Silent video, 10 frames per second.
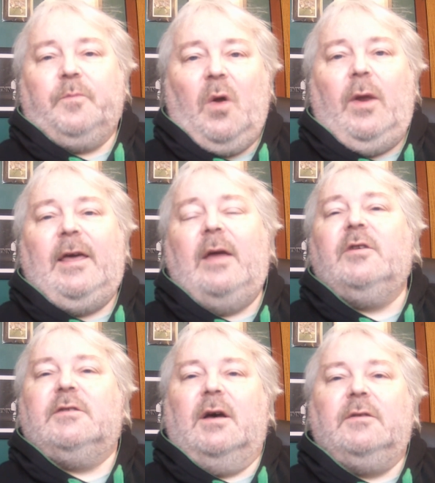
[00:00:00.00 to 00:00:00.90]
When he came
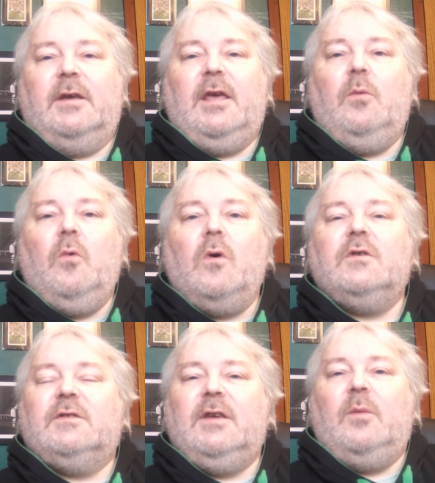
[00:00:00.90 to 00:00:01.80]
to Celtic, he
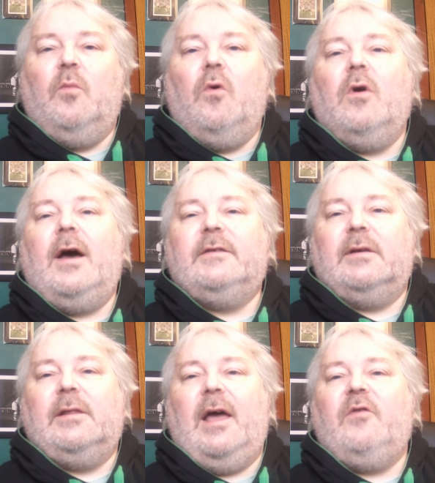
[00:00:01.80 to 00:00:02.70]
was seen more as
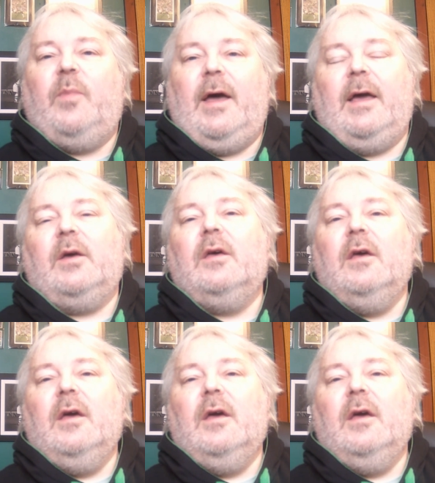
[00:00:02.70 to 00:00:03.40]
a left back